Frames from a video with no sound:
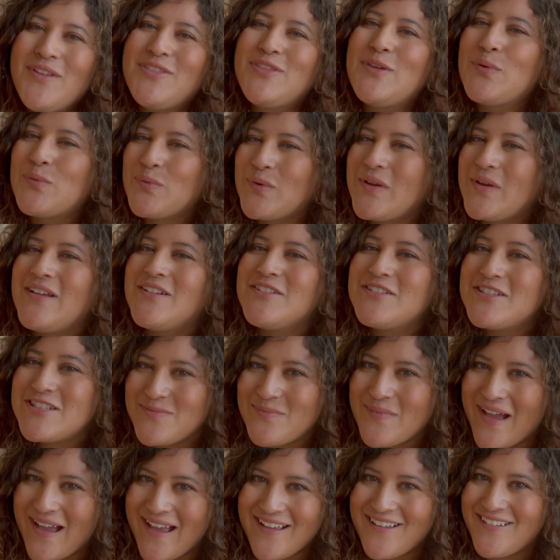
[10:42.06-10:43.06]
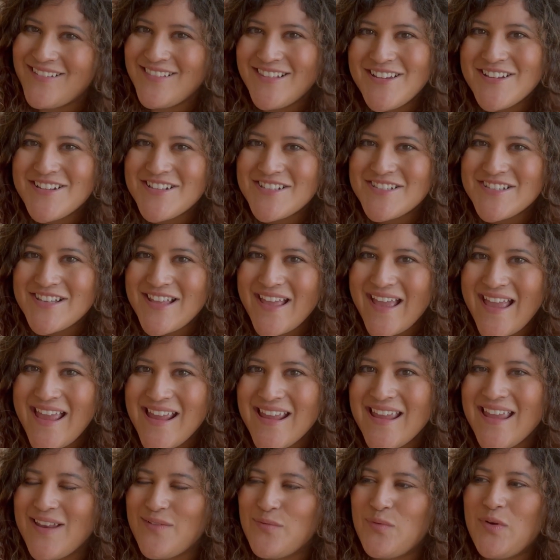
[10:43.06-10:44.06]
the real smile looks
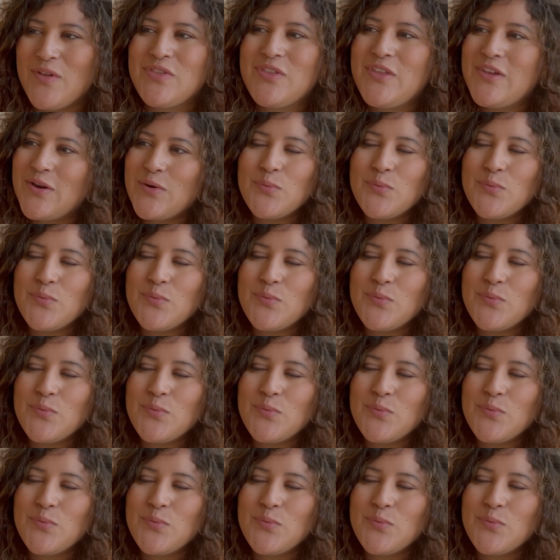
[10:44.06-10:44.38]
like and what their